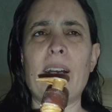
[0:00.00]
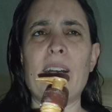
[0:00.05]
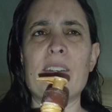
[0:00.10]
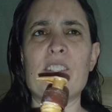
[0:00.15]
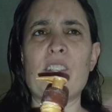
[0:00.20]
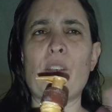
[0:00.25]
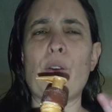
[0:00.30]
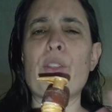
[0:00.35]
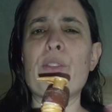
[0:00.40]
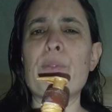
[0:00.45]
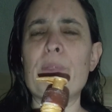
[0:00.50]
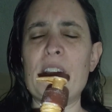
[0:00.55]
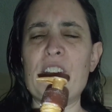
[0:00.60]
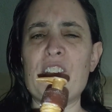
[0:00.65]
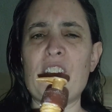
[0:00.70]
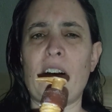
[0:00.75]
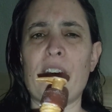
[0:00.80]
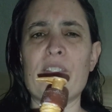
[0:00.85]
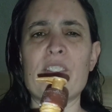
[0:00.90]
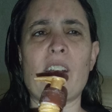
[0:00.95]
So 3
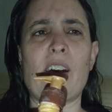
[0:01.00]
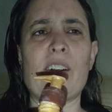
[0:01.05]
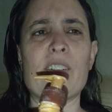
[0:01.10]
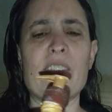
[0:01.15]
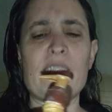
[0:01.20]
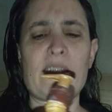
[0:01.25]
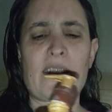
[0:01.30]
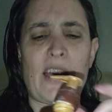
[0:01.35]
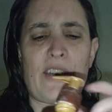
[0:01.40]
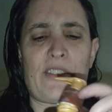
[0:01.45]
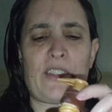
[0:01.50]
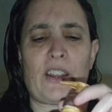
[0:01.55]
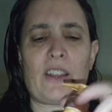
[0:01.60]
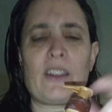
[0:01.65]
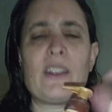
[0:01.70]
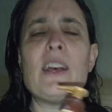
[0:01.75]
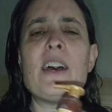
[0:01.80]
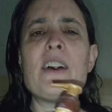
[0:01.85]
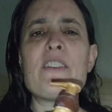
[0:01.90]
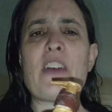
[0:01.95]
shelves
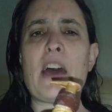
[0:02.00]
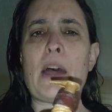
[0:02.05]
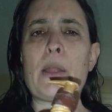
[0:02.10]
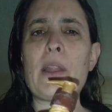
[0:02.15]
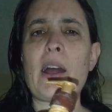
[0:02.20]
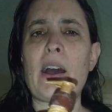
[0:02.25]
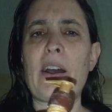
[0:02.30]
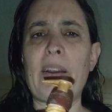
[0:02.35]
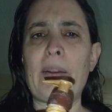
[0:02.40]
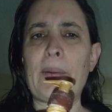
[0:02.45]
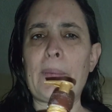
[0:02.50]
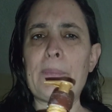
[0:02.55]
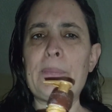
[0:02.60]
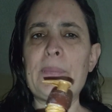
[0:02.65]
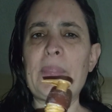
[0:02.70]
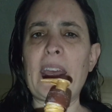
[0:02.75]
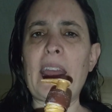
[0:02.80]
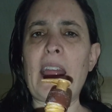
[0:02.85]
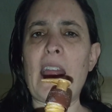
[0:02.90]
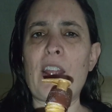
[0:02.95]
altogether that
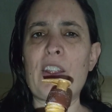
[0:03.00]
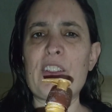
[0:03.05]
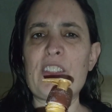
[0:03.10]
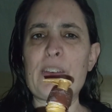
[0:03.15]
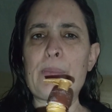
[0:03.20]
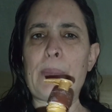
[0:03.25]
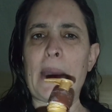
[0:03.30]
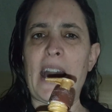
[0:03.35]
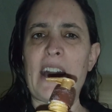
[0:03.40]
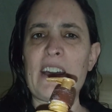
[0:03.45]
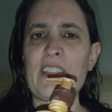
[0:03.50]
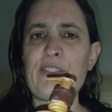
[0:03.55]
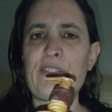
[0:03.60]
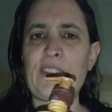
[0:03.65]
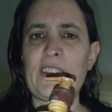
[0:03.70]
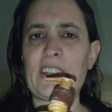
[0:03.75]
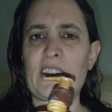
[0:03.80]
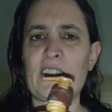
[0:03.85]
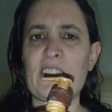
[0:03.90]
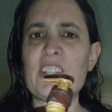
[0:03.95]
they are the bath
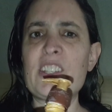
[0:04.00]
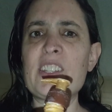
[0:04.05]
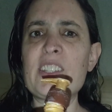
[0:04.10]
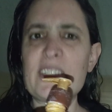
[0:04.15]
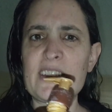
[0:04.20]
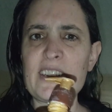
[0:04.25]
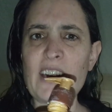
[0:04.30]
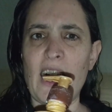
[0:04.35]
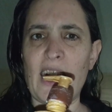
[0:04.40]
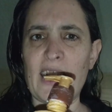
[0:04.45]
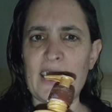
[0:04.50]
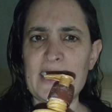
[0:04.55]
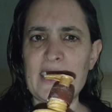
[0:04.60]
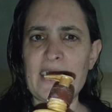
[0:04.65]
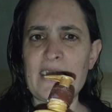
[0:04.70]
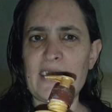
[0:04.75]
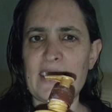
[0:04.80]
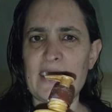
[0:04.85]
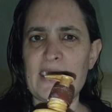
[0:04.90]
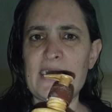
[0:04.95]
fitter stuck
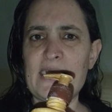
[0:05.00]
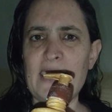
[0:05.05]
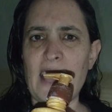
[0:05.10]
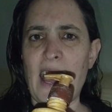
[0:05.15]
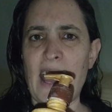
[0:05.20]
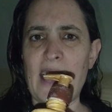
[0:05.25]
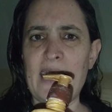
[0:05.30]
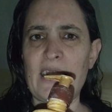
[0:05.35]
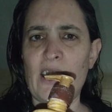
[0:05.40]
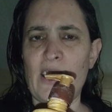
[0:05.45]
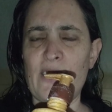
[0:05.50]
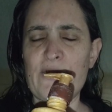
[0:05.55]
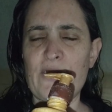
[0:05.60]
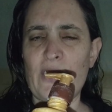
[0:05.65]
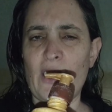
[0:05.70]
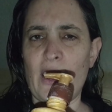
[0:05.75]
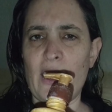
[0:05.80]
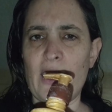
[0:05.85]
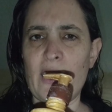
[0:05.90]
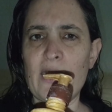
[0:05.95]
to the side of
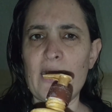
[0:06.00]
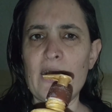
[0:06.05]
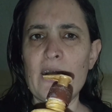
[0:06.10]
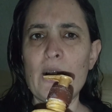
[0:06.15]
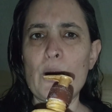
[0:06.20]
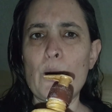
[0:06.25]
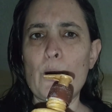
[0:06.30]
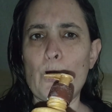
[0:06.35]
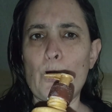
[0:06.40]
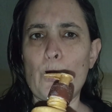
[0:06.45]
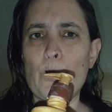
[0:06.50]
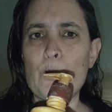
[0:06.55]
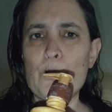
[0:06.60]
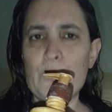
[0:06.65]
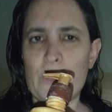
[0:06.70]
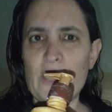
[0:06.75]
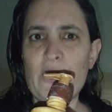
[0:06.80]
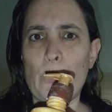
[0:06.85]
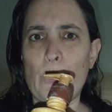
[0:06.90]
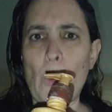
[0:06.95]

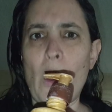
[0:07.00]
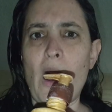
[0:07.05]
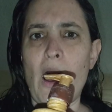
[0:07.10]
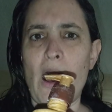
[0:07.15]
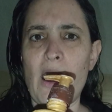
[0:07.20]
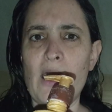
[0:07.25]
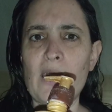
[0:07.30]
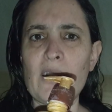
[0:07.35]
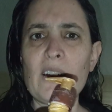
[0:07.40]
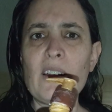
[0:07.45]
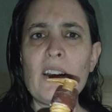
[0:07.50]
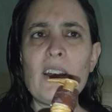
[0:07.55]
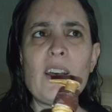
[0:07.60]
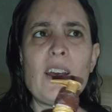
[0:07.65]
to the wall.